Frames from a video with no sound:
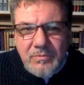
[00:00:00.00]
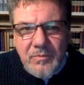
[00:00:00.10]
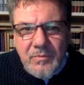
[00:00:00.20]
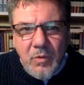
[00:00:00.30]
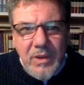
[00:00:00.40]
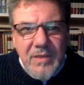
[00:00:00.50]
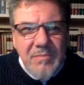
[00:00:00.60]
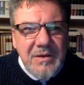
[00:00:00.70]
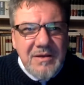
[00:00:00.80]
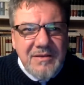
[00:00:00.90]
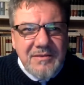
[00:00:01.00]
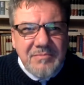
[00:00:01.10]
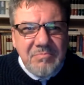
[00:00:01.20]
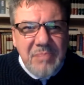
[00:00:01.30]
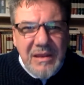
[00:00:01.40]
we
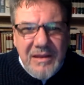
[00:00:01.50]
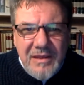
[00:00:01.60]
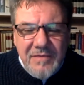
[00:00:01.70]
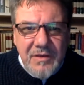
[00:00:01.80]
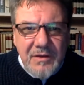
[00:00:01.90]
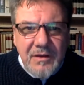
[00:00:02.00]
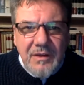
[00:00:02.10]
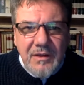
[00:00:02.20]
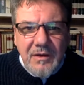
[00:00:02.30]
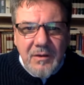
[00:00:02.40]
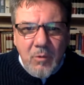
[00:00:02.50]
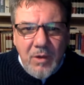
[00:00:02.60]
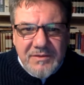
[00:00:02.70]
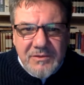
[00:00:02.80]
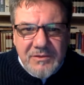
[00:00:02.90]
believe in
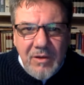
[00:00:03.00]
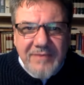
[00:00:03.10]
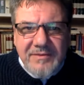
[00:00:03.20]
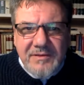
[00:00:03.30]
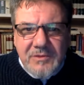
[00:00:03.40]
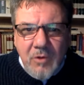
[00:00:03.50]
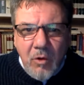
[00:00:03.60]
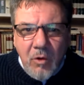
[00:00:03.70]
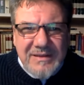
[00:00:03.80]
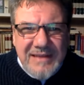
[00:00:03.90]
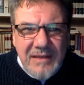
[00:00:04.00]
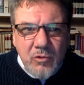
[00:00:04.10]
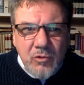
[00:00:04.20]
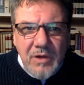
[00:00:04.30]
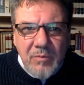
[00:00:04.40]
what the scholastics called
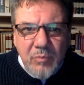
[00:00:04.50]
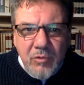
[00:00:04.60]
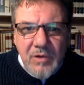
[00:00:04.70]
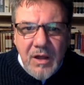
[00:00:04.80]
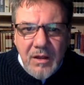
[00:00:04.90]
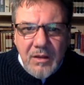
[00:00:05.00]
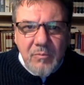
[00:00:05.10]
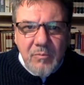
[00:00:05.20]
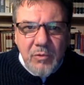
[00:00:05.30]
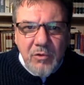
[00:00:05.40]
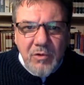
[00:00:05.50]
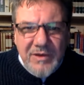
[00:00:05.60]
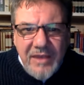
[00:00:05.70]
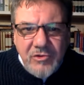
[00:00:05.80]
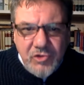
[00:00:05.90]
natura pura, pure
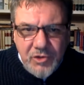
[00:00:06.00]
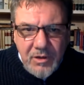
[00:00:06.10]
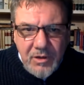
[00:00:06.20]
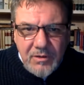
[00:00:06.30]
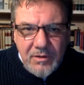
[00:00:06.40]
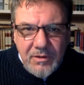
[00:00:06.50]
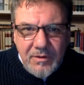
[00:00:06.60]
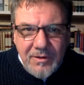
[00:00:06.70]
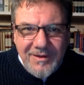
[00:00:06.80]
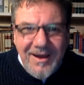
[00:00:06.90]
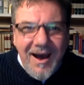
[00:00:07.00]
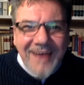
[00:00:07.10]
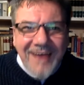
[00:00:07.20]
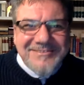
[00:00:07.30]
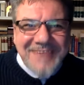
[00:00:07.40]
nature,
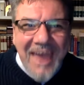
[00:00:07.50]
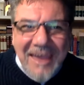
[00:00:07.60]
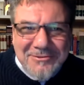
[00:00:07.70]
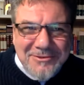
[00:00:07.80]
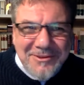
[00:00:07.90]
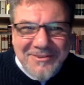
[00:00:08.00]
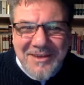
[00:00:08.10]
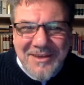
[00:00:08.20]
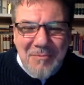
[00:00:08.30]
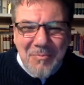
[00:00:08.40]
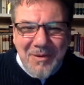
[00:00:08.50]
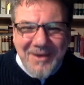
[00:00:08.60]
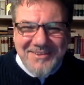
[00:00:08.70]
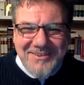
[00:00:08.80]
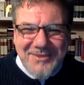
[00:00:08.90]
untainted by
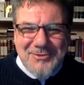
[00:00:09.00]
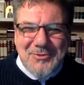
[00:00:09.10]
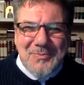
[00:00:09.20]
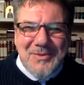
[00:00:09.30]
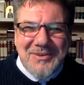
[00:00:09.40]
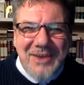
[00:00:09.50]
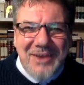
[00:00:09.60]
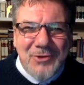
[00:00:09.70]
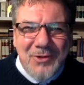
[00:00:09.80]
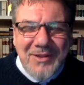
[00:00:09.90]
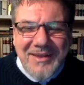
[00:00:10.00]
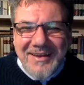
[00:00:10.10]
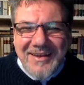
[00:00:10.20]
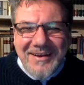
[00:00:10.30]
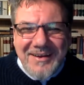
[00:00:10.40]
the supernatural,
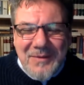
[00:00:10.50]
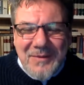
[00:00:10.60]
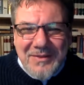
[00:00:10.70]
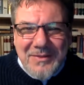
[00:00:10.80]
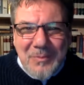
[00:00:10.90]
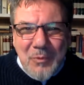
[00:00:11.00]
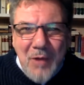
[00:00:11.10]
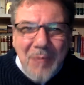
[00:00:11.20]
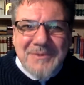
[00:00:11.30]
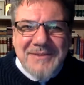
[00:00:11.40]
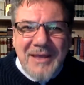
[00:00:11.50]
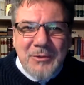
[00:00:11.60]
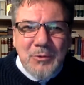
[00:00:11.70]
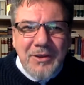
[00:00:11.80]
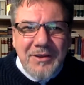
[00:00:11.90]
the problems that
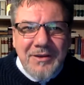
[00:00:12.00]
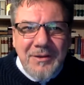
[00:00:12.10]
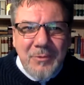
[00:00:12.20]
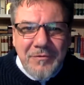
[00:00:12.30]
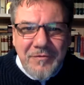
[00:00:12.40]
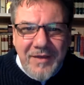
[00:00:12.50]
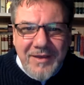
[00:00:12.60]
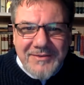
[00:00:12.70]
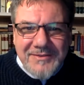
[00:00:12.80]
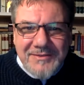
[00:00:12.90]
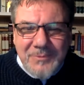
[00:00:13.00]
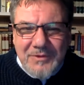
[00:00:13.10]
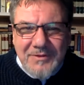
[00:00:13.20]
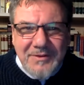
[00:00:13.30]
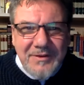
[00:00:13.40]
we face
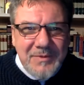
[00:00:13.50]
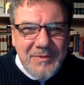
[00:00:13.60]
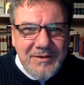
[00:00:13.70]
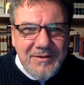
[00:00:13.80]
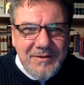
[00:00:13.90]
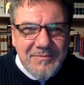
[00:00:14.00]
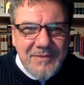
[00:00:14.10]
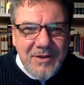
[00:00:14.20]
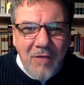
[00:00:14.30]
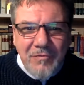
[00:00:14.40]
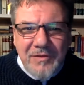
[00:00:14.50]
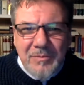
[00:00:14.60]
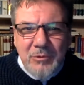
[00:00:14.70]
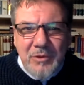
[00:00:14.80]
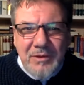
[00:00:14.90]
with the conflict
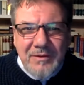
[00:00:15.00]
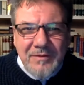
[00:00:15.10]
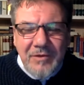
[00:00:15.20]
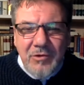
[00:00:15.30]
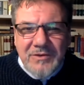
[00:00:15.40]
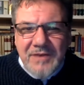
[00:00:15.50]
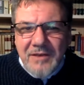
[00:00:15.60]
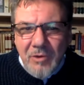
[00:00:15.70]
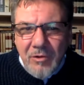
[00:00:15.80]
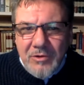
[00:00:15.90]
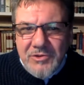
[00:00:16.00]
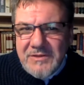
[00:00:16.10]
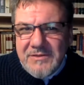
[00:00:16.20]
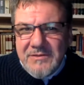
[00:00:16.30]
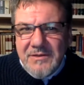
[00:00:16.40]
between various
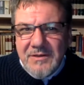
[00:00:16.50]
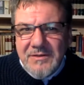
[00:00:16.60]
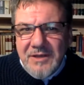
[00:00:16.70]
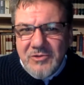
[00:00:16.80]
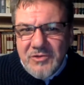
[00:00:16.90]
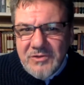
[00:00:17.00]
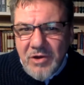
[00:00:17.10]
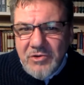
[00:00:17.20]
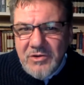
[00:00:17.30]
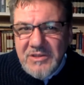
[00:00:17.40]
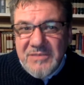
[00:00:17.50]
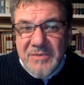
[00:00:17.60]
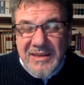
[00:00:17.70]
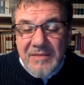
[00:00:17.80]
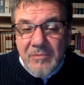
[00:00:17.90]
ideologies such as creationism
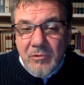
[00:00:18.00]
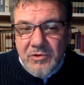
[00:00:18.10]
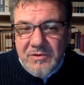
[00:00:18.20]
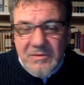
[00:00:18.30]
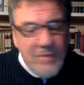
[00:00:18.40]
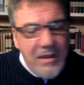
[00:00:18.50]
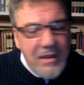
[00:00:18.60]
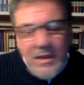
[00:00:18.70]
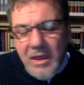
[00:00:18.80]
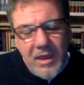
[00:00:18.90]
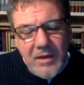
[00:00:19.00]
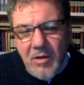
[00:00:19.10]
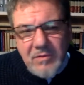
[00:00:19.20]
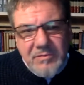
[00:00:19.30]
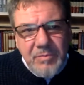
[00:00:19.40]
and evolutionism
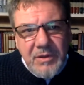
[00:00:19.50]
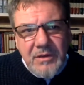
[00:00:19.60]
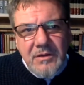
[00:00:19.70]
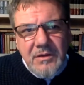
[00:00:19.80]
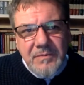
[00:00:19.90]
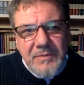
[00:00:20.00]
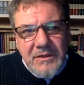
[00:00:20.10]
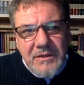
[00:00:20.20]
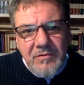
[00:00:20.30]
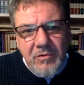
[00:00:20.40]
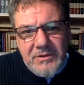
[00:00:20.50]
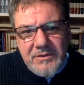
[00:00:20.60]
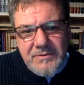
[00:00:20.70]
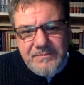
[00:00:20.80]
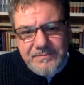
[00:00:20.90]
cannot be avoided.